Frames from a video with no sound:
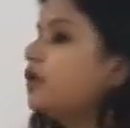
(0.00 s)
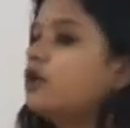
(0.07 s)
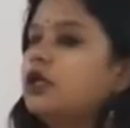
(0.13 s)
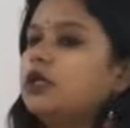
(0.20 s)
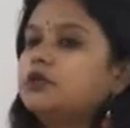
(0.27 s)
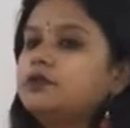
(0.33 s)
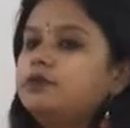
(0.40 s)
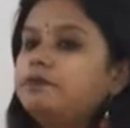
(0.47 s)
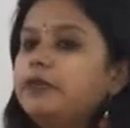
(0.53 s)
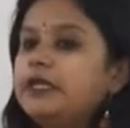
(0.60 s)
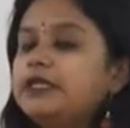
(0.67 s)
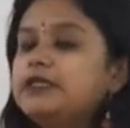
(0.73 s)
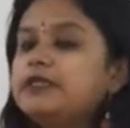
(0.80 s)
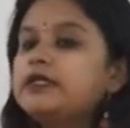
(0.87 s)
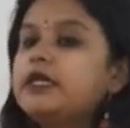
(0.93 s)
column.
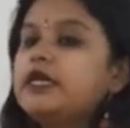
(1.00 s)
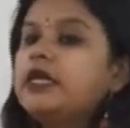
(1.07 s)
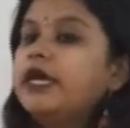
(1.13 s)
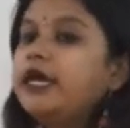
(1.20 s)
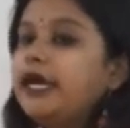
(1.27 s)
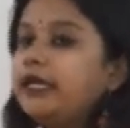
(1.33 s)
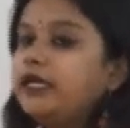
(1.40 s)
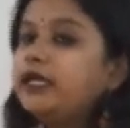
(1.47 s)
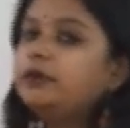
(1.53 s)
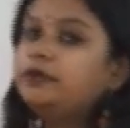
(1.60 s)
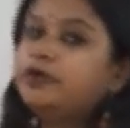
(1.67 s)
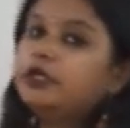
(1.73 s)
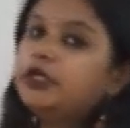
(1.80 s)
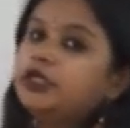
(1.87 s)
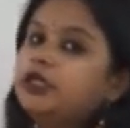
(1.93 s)
Means any
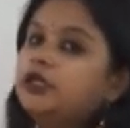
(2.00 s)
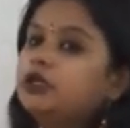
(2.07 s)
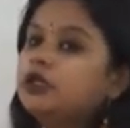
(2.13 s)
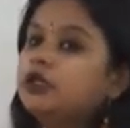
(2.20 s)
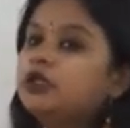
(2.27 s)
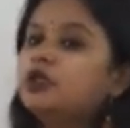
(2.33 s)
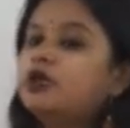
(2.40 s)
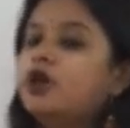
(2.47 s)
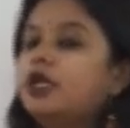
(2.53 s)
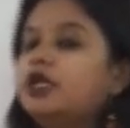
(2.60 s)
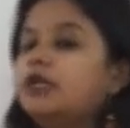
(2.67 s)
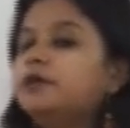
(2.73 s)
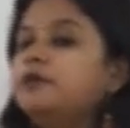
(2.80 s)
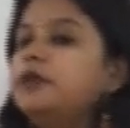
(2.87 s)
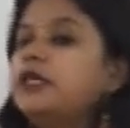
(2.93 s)
particular
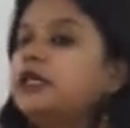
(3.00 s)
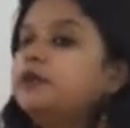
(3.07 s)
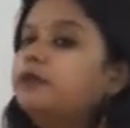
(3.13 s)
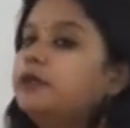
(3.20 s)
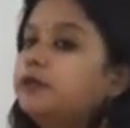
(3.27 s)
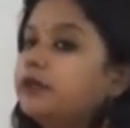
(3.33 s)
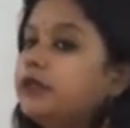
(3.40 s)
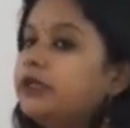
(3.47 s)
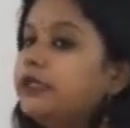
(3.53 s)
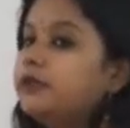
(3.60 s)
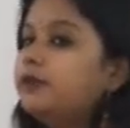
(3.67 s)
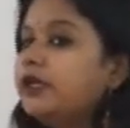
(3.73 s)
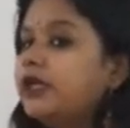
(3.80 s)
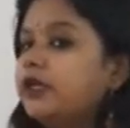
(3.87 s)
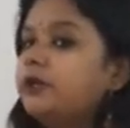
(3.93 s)
column can be
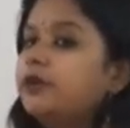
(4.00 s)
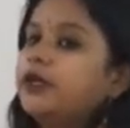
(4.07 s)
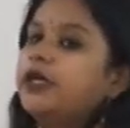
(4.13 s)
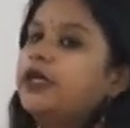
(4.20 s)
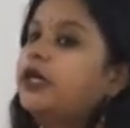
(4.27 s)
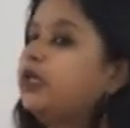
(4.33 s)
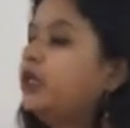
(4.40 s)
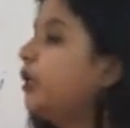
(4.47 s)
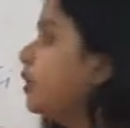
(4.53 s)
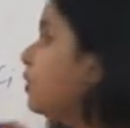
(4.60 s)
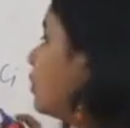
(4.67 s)
multiplied by any